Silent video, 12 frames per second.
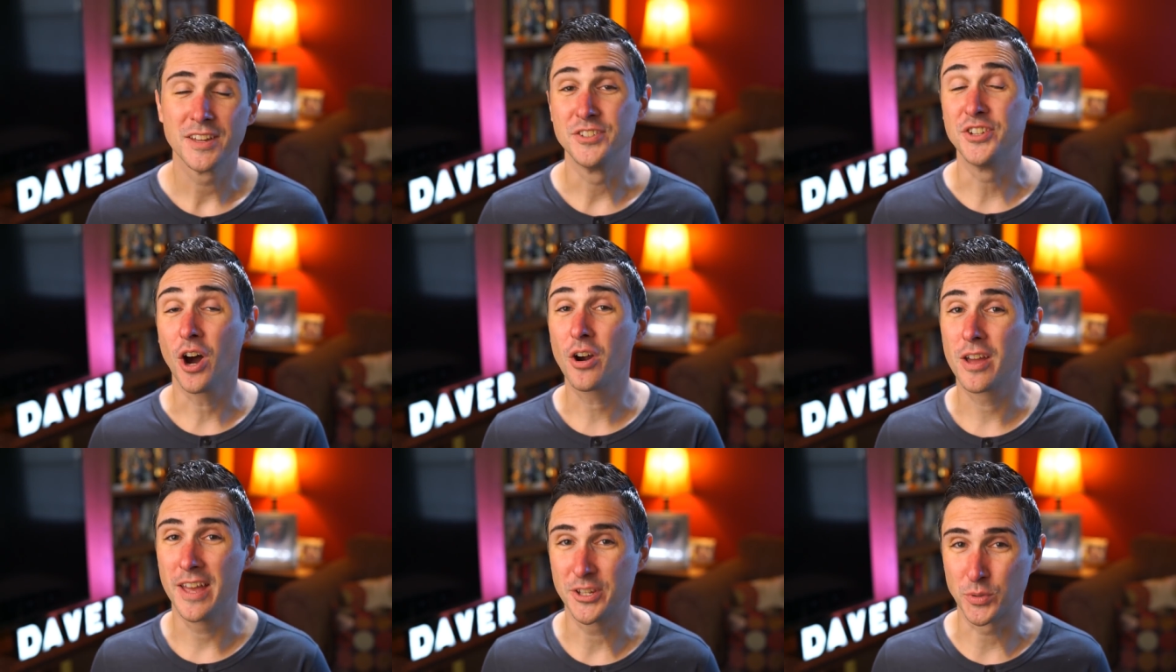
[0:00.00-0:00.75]

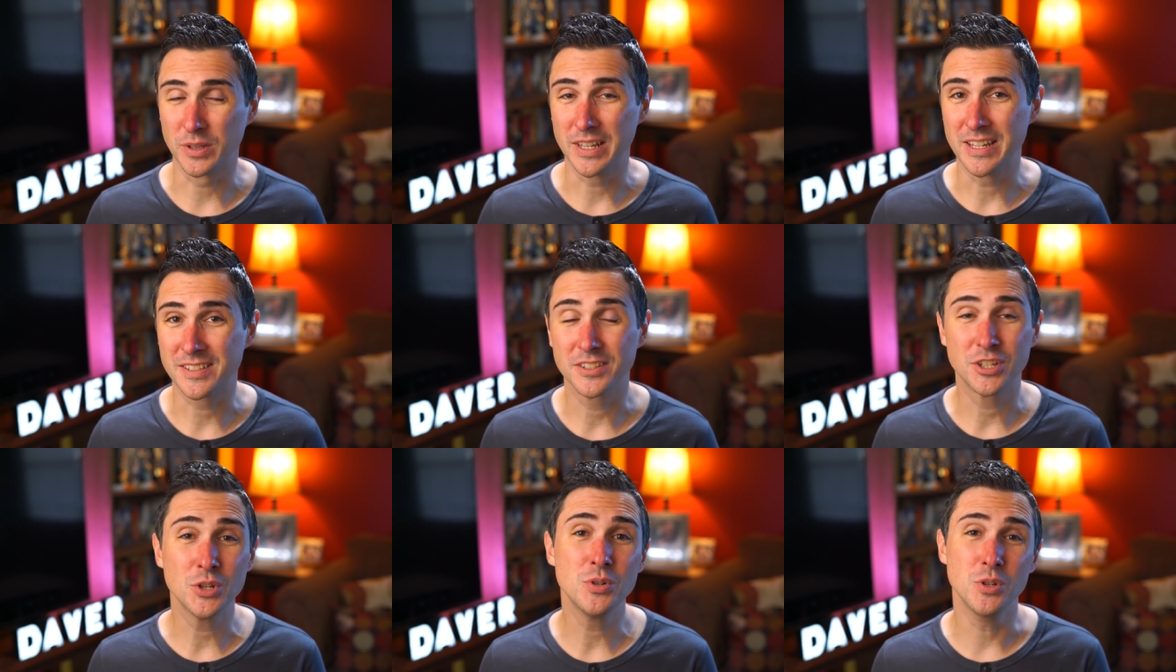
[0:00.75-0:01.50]
Zara has released
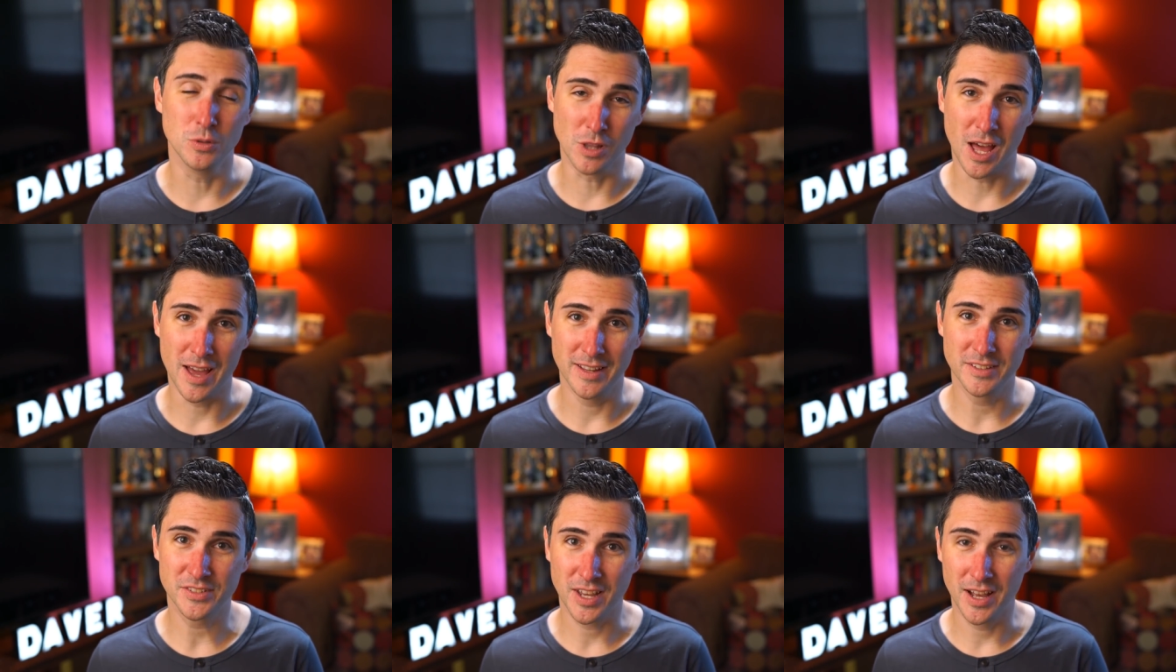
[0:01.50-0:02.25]
two new
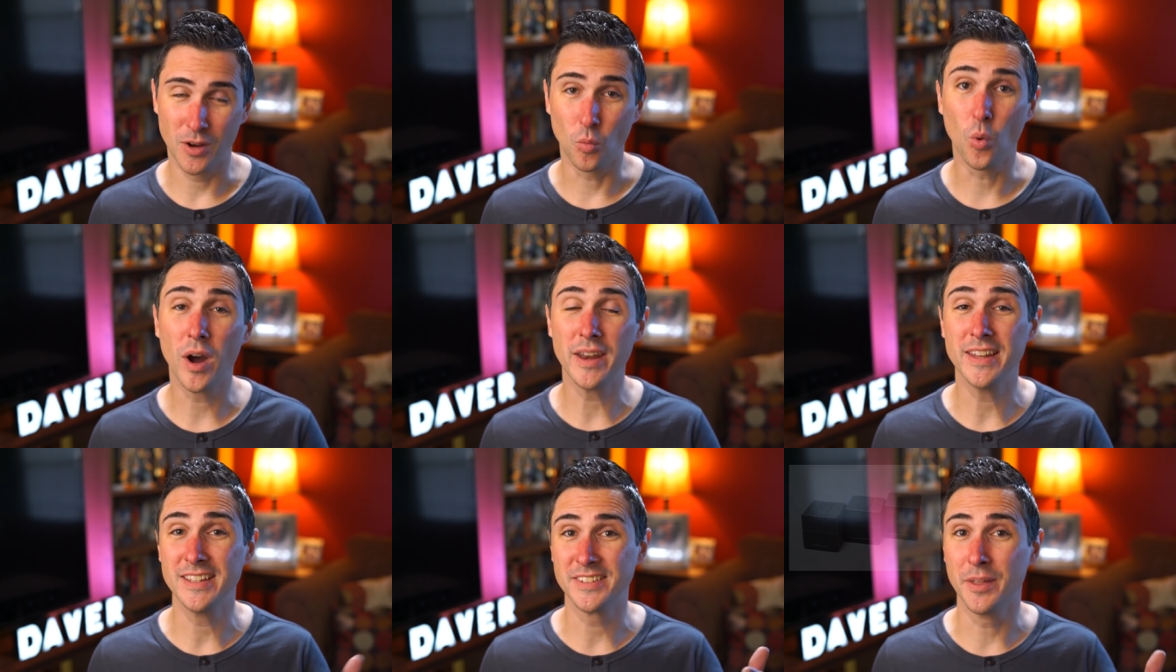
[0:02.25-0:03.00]
lines. Uh, one
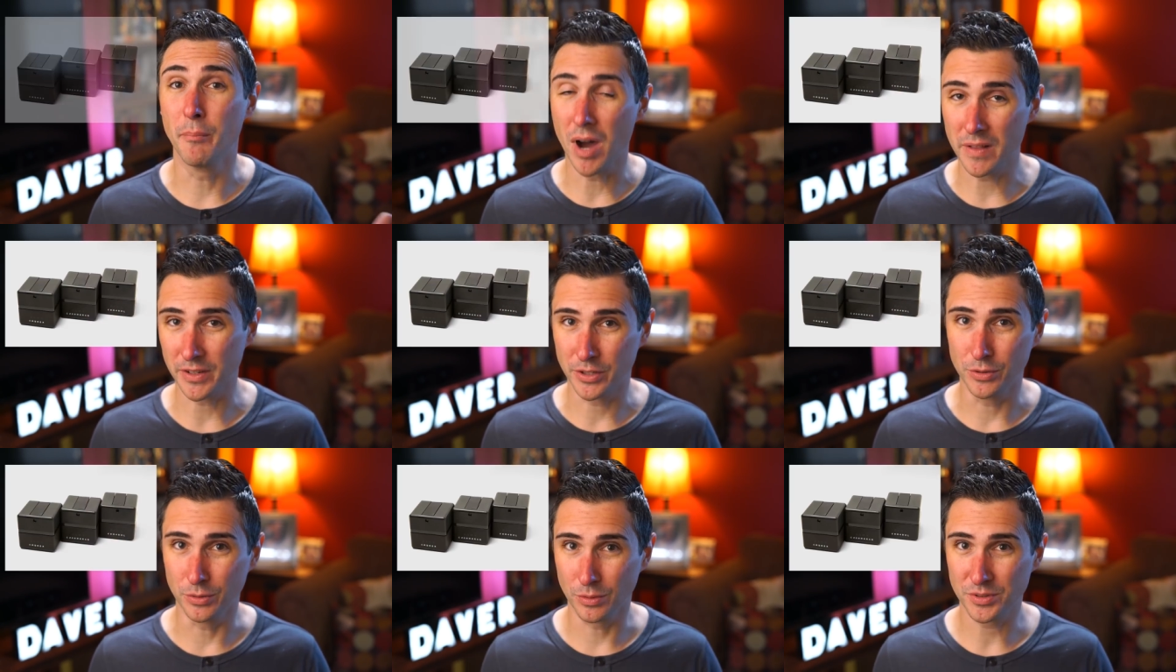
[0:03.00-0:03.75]
is the
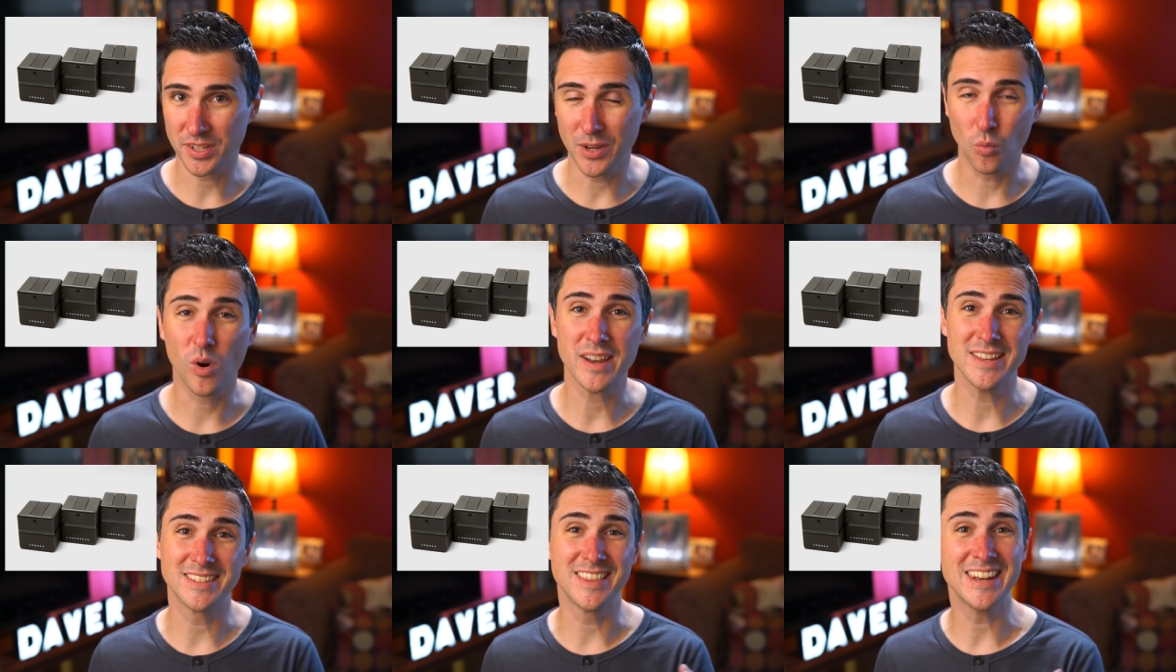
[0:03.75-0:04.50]
molecules and one
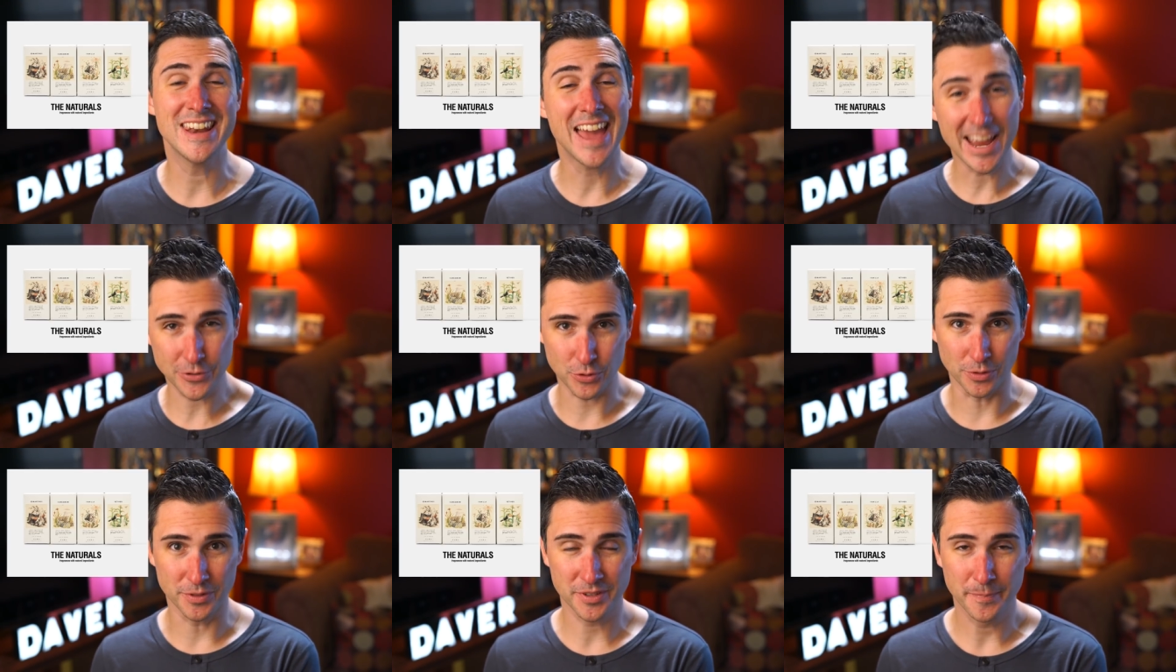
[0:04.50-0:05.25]
is the
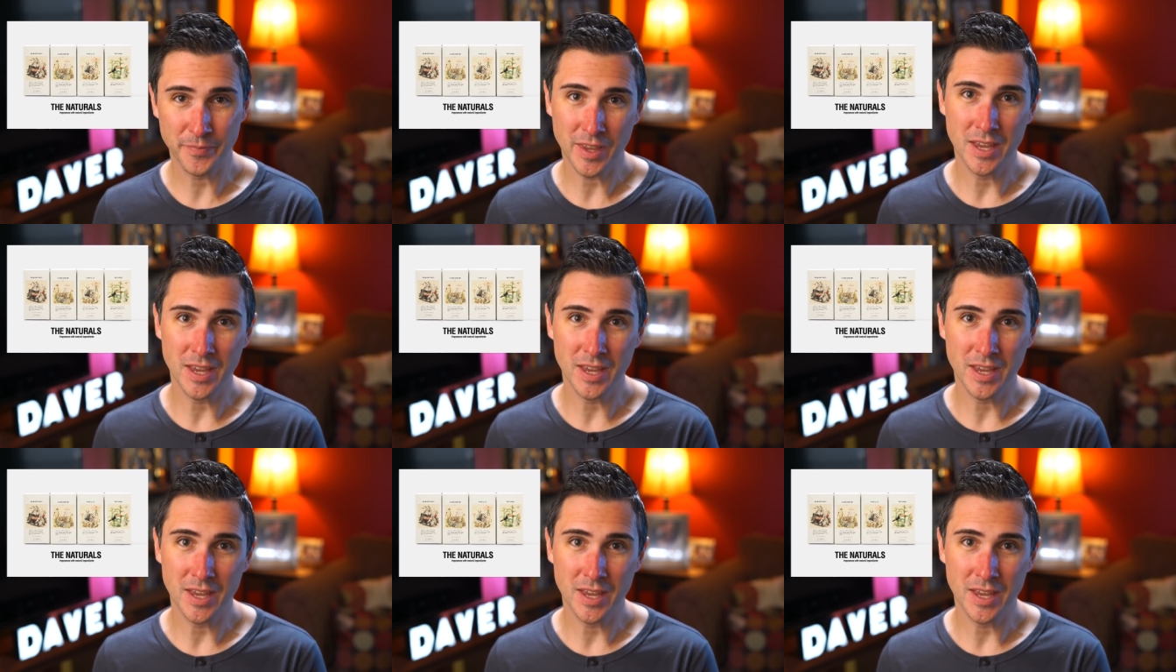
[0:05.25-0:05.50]
naturals.